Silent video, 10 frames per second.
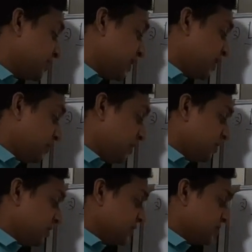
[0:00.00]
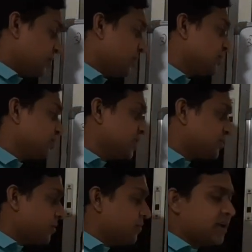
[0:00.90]
centimeter least count. Okay, so
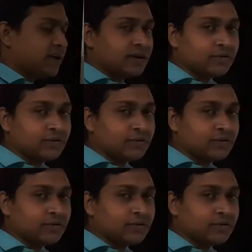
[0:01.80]
this way we can